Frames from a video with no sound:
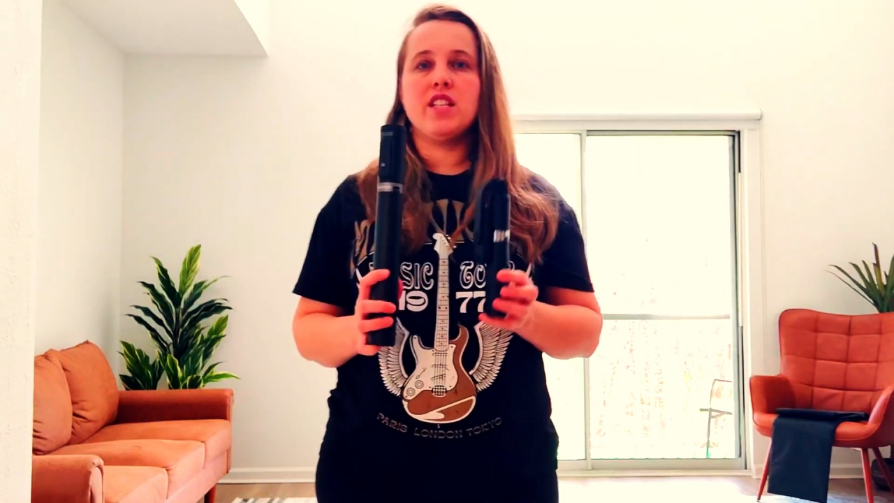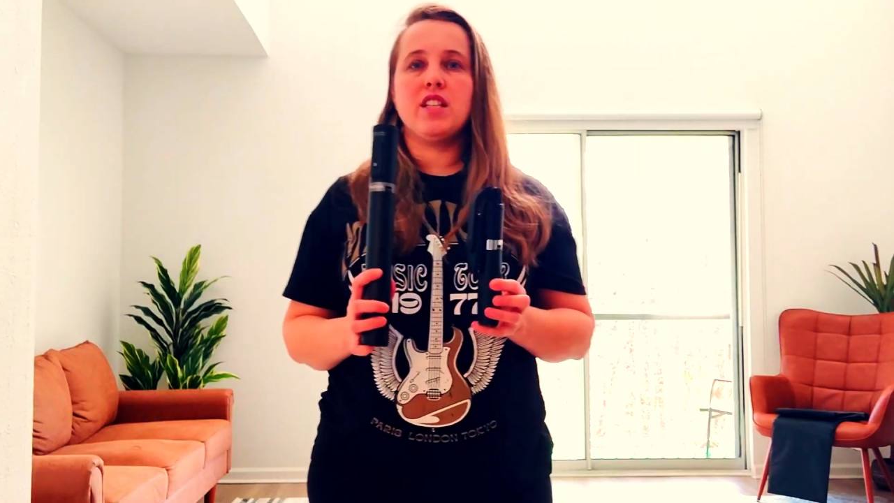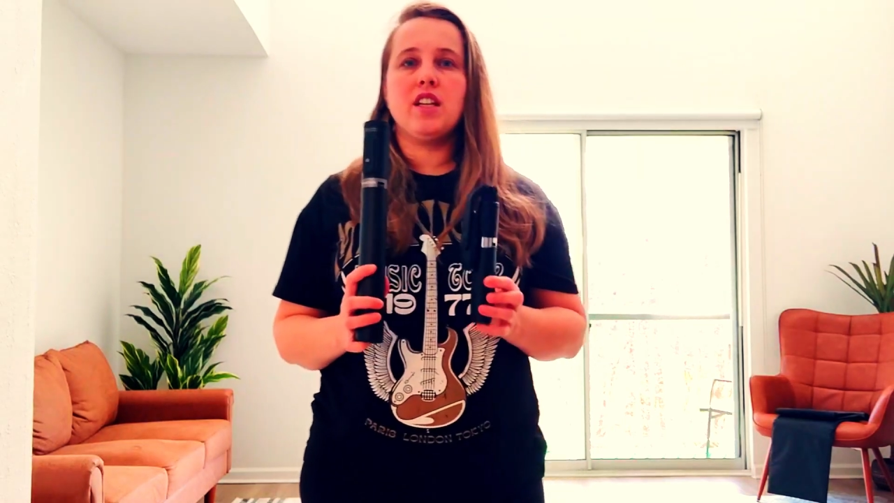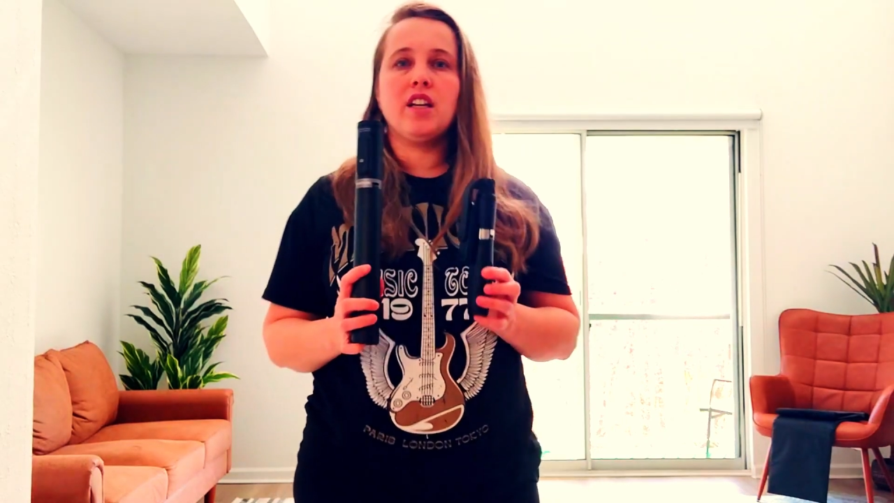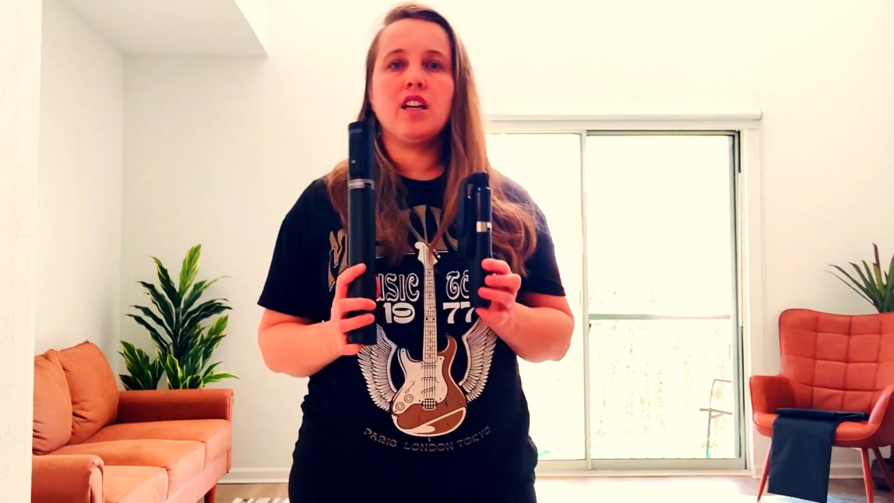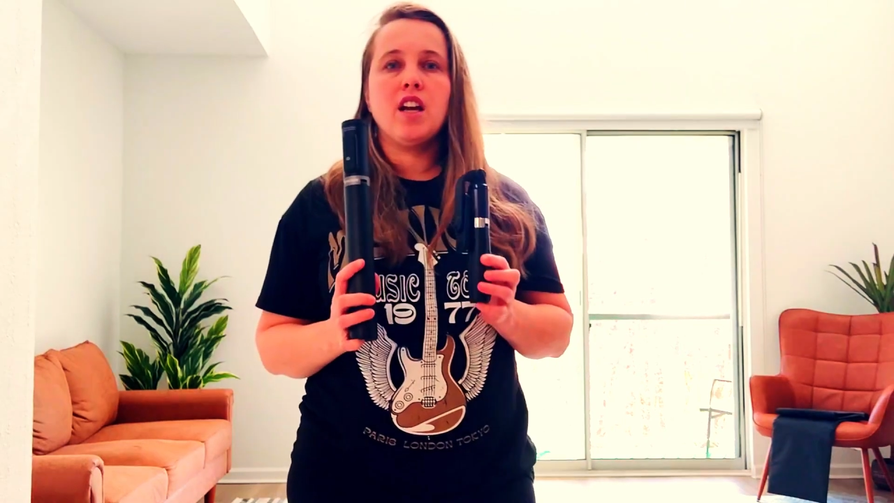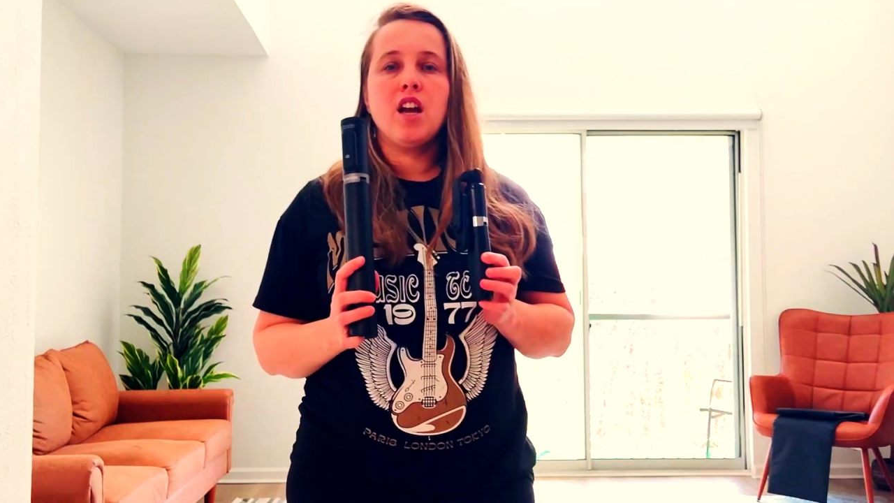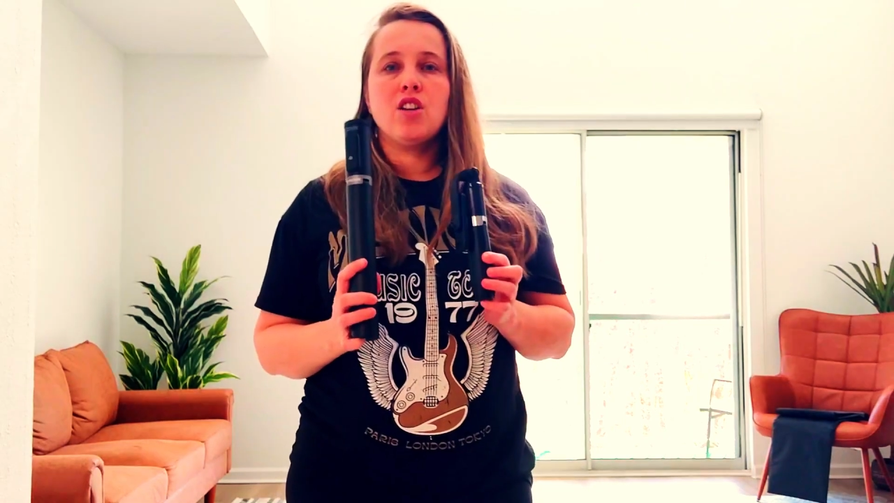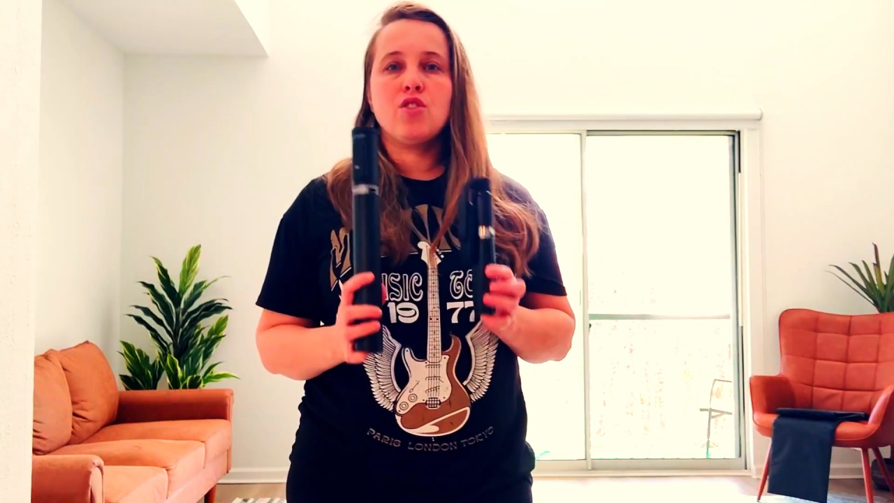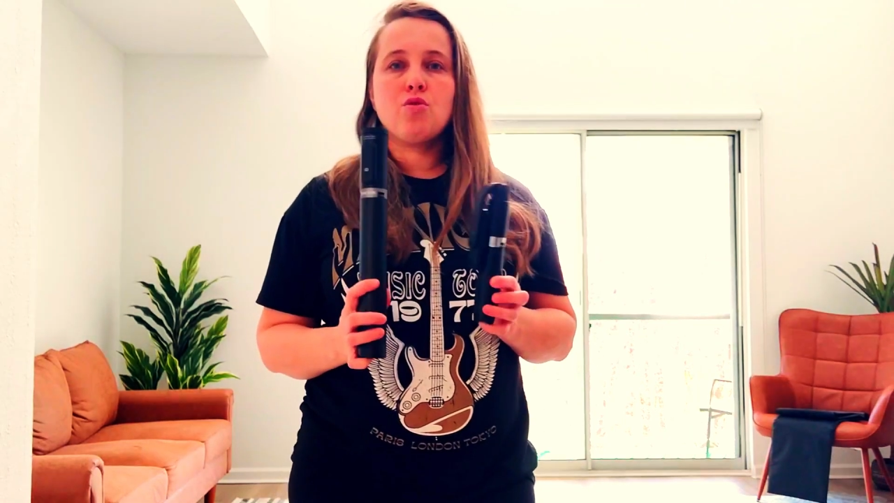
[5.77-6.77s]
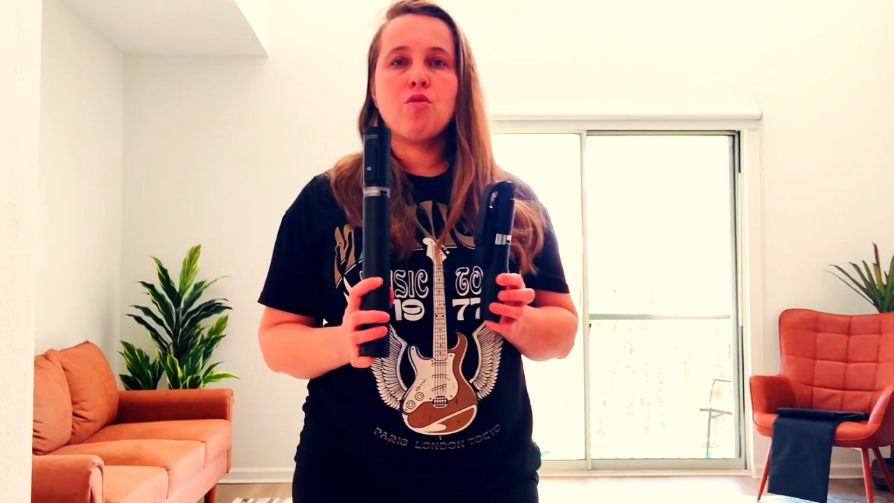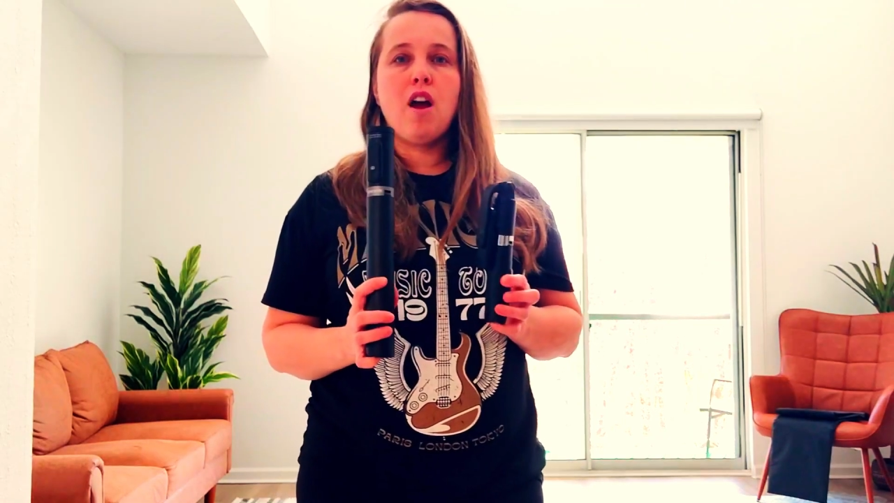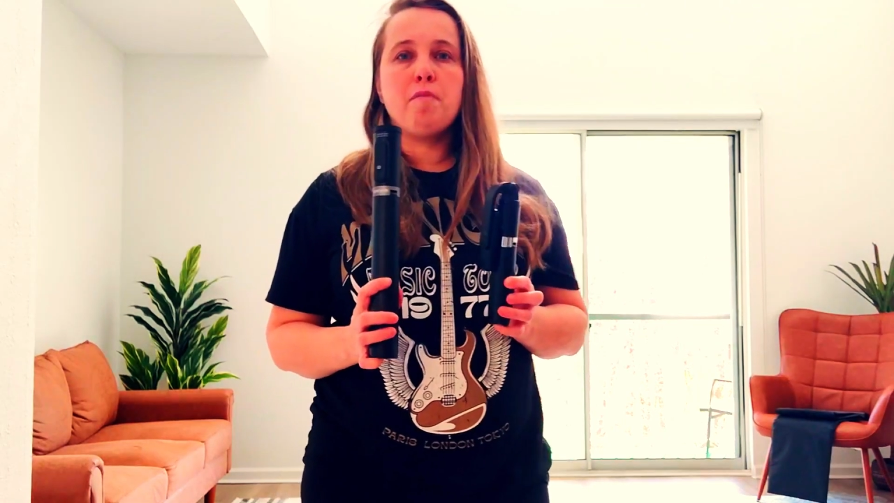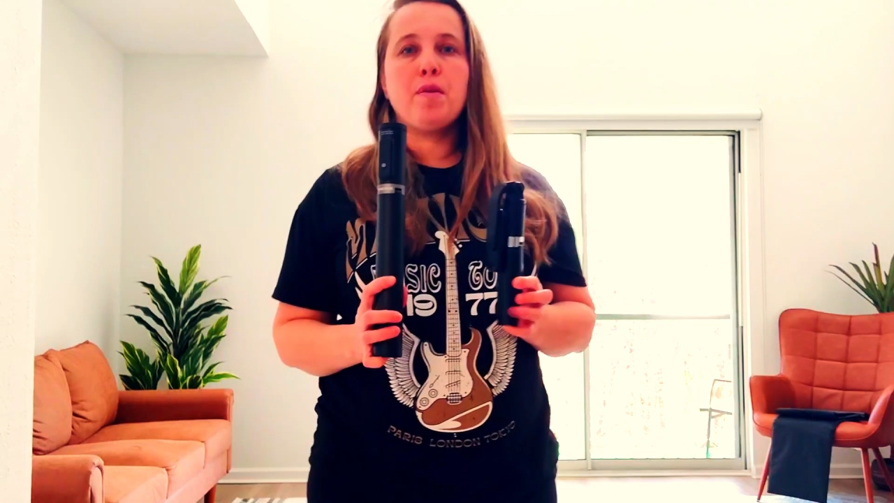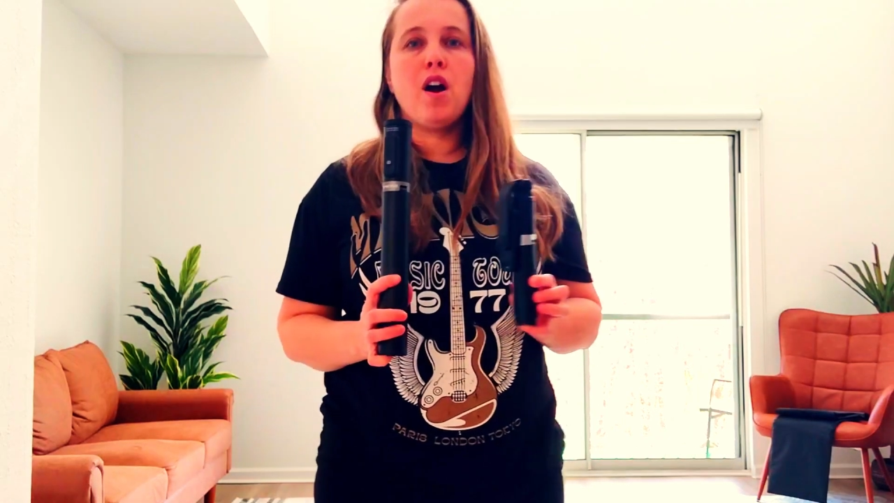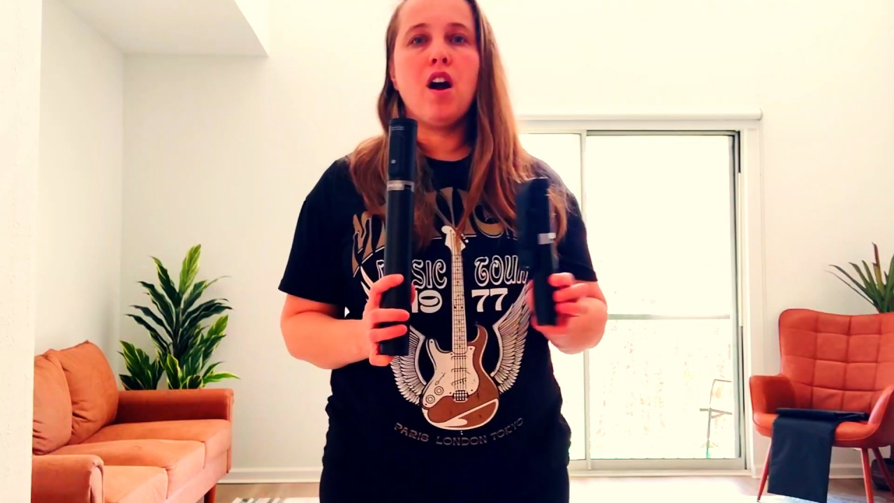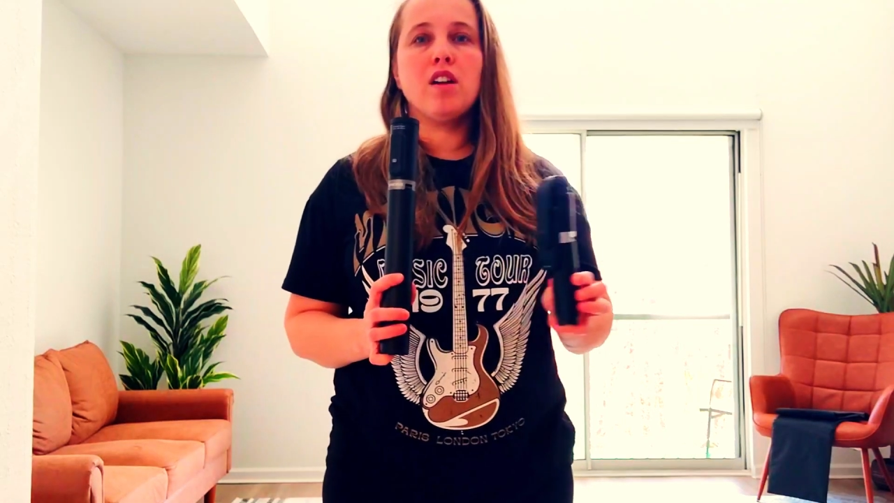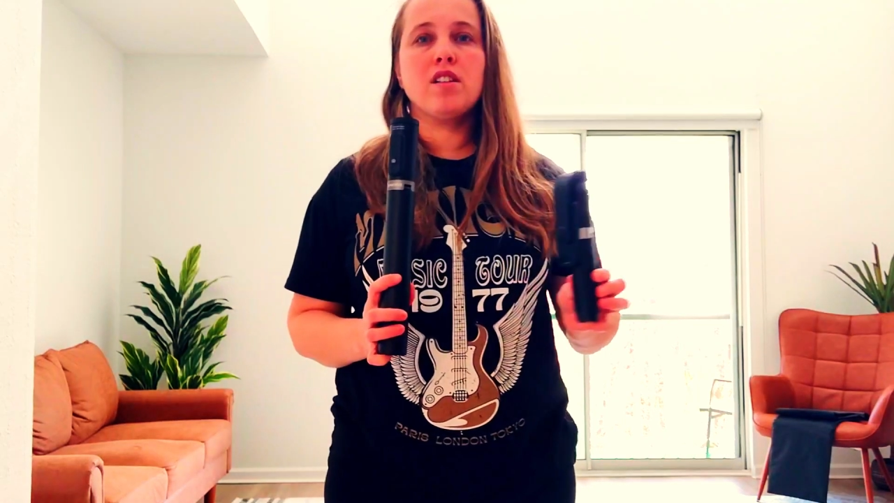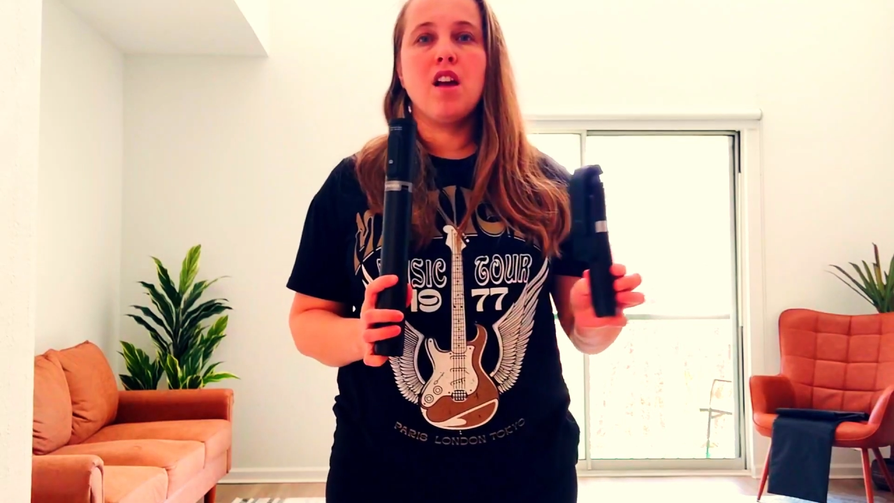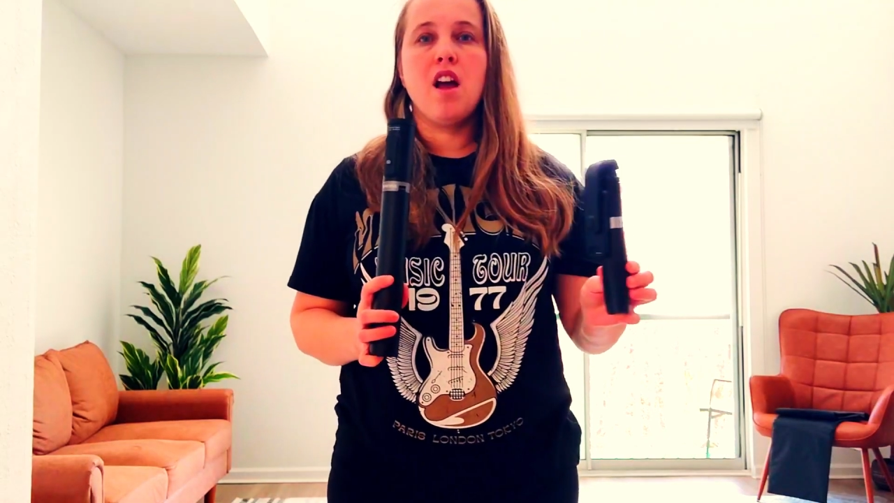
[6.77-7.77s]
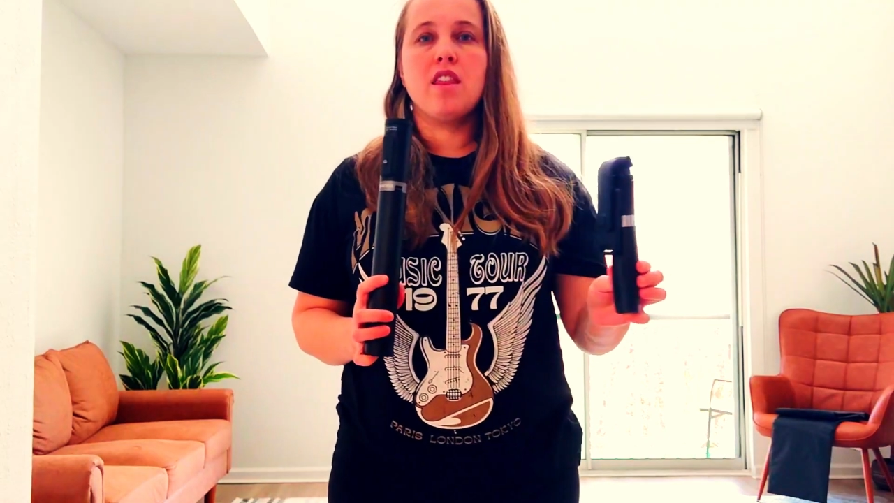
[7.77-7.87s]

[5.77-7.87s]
stick tripods.